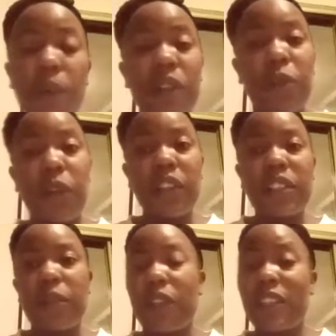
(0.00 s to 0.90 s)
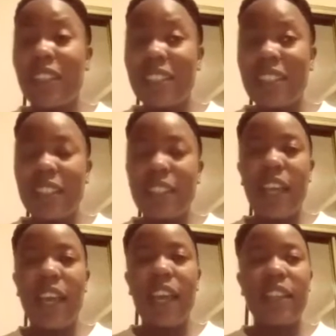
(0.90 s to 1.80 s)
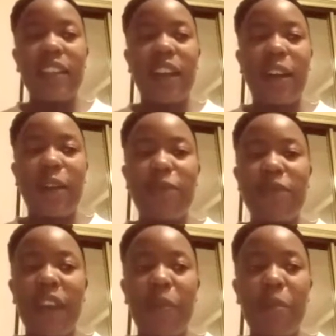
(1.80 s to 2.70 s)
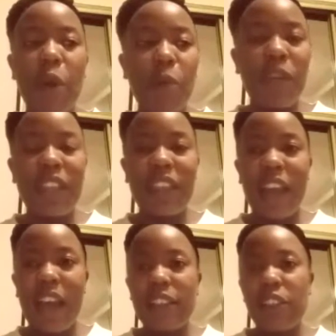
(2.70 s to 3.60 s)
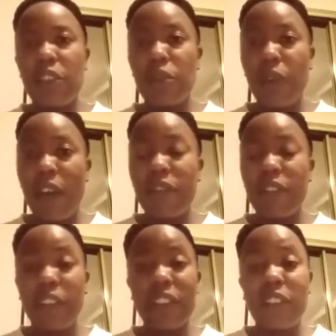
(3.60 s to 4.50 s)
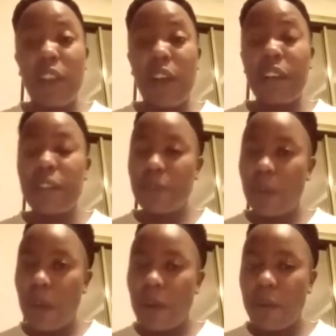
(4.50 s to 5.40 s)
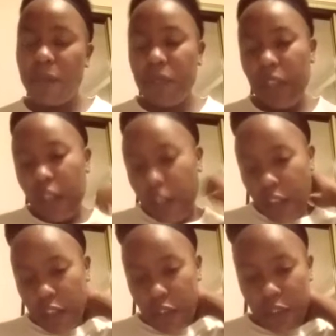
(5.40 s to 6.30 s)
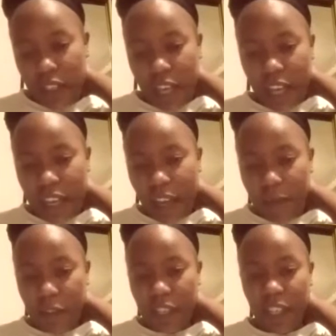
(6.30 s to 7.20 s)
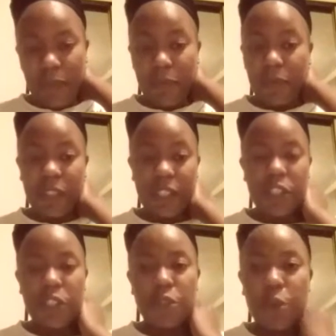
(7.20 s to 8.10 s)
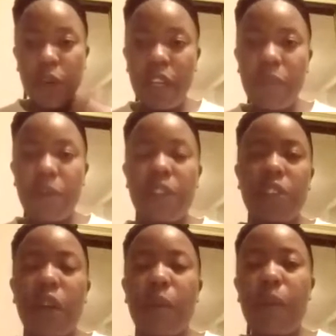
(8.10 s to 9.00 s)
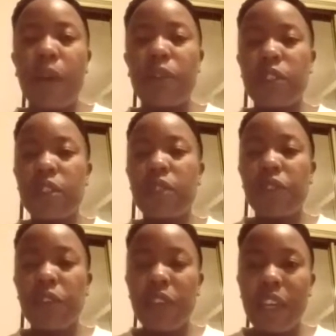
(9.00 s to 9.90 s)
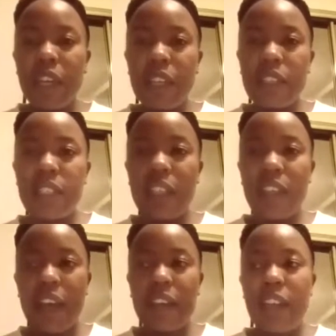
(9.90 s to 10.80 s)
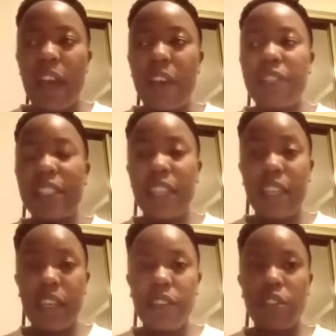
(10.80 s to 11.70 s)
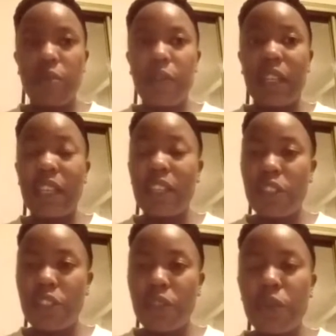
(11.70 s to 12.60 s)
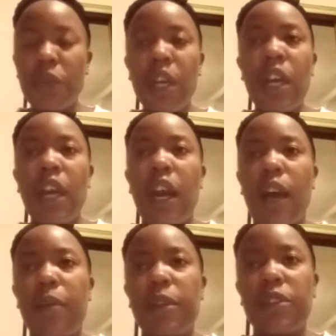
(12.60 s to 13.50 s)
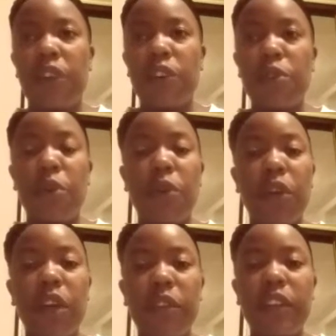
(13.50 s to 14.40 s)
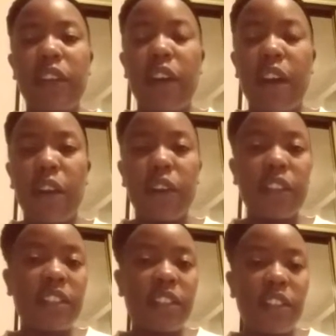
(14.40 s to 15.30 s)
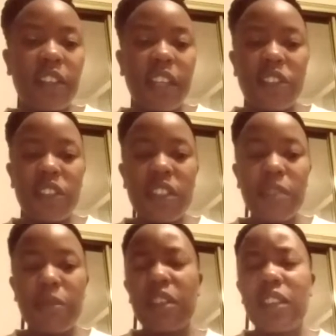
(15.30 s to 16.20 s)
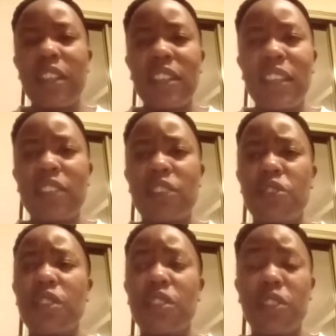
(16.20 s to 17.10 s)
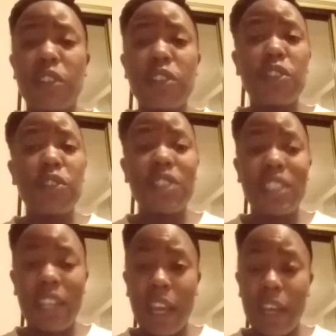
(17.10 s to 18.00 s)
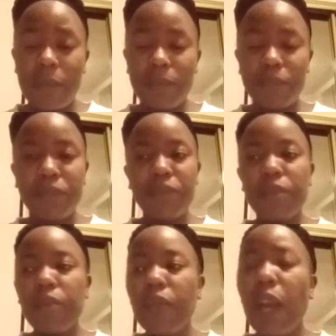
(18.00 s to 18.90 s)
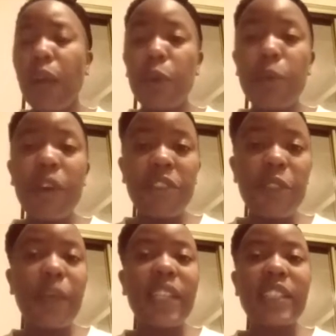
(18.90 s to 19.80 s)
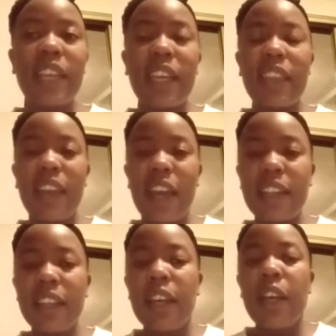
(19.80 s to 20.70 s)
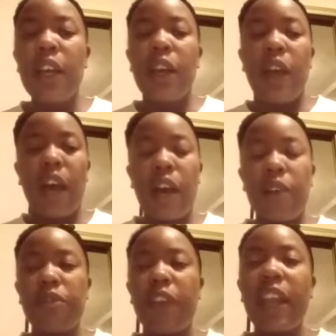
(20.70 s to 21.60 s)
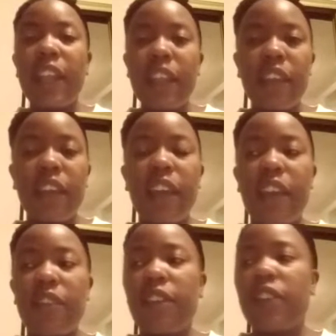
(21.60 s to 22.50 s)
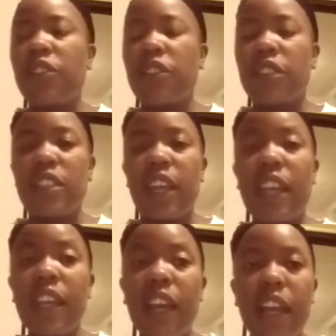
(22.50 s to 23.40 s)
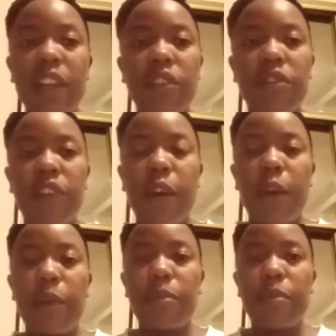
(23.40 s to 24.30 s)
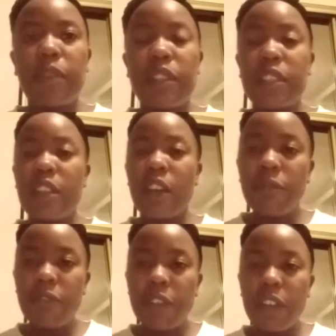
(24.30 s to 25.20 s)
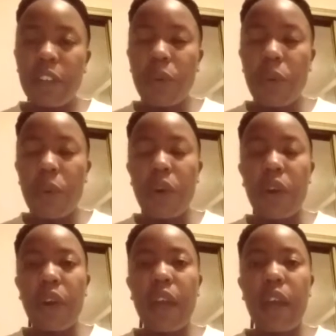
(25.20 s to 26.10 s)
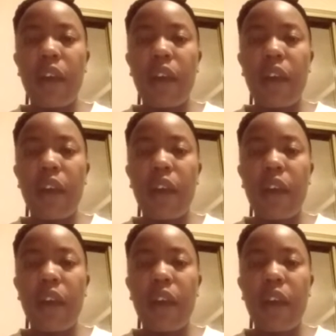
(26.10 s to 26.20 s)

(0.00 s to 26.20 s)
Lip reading: what works and what doesn't. And I'm hoping that you have learned a lot as well. So today I'm going to keep it really short. I'm going to talk about just a few things that I've seen to be an issue as far as oral health are concerned, and just some of the things that you could start to do today. I will preface by saying that for anything, even just any kind of discomfort or